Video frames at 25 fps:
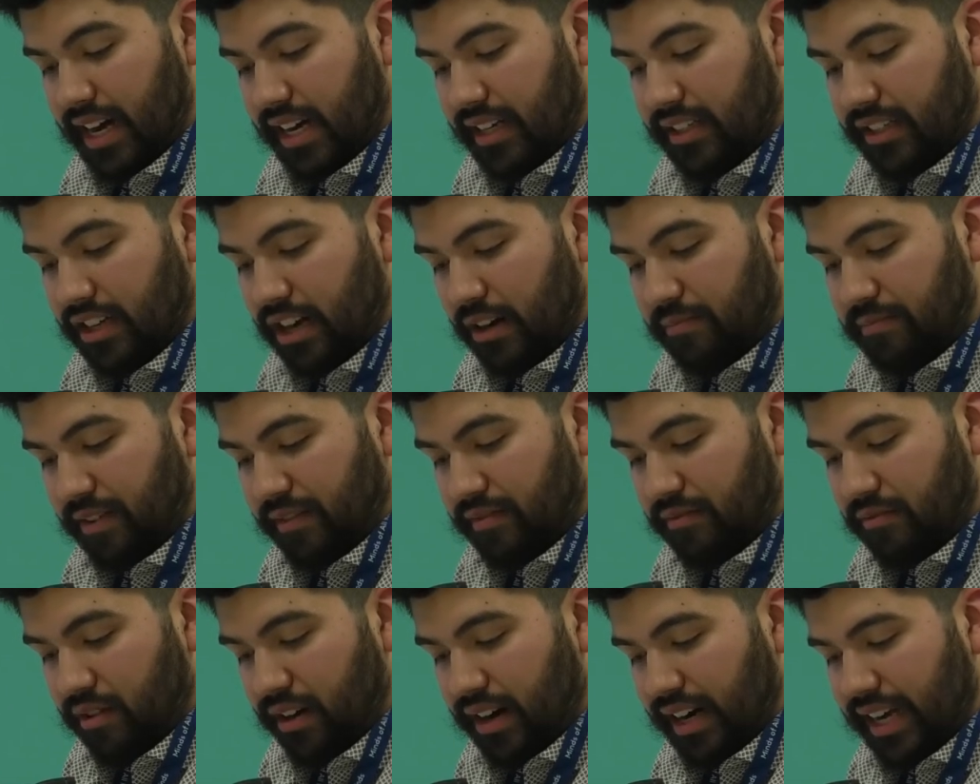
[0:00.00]
Scope
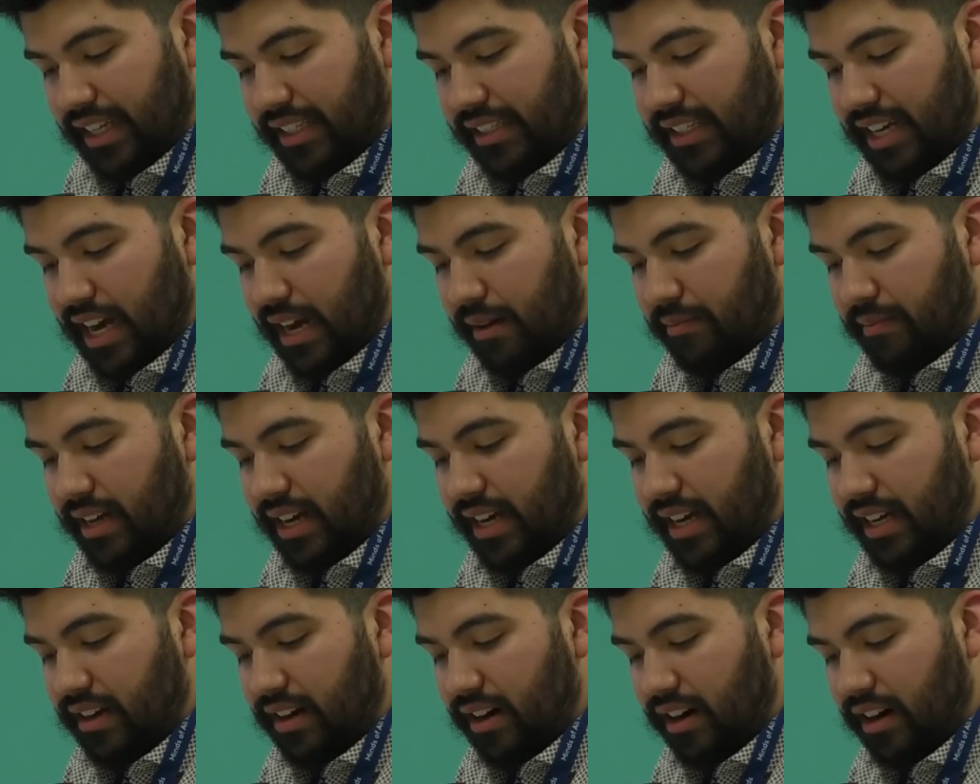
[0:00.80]
of work and
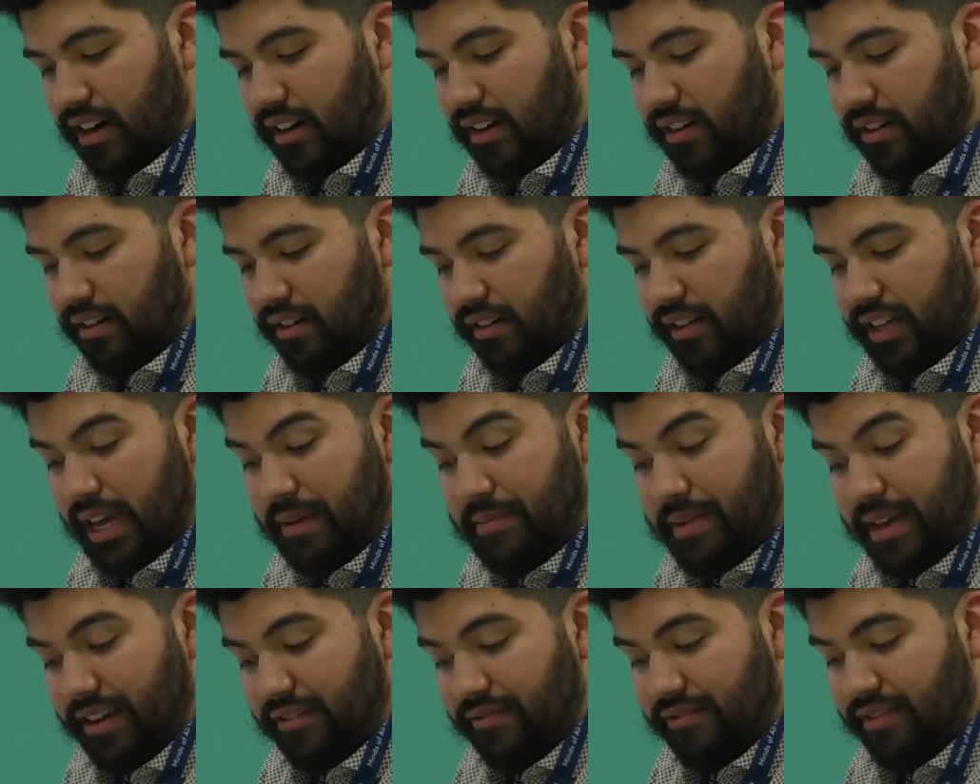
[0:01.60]
timeline are
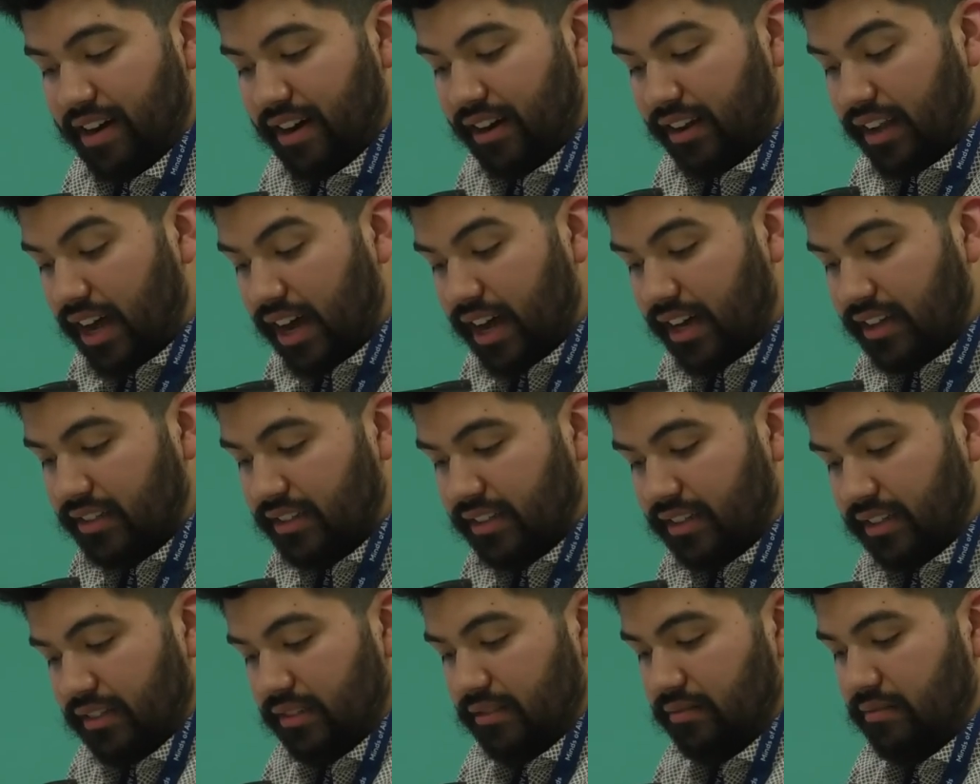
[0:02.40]
currently being
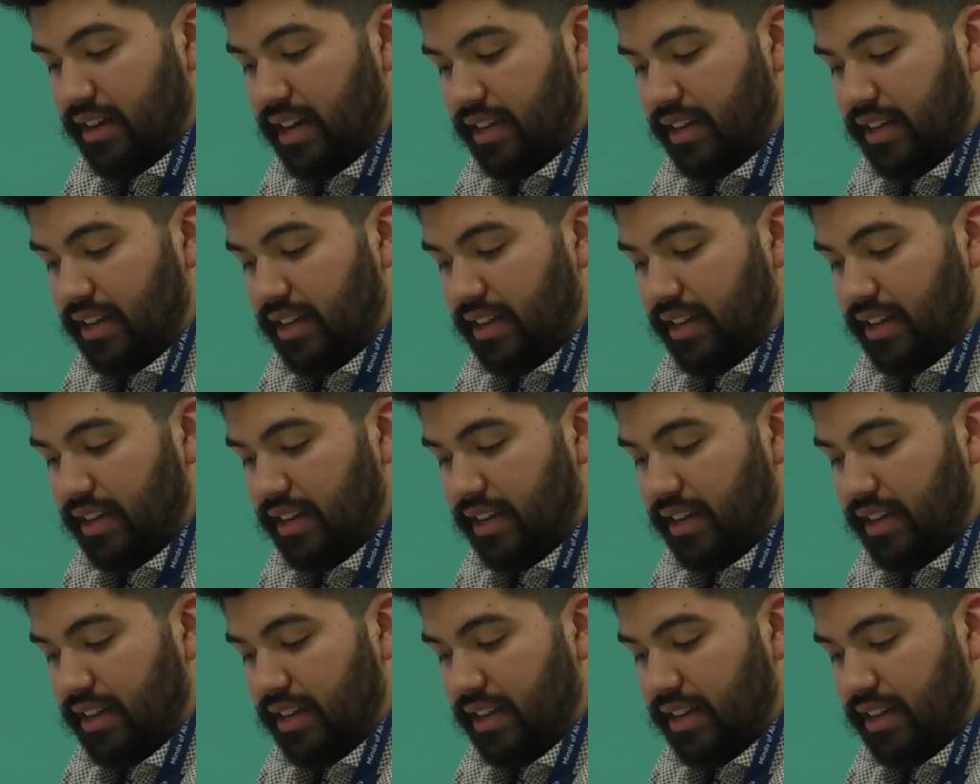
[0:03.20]
finalized.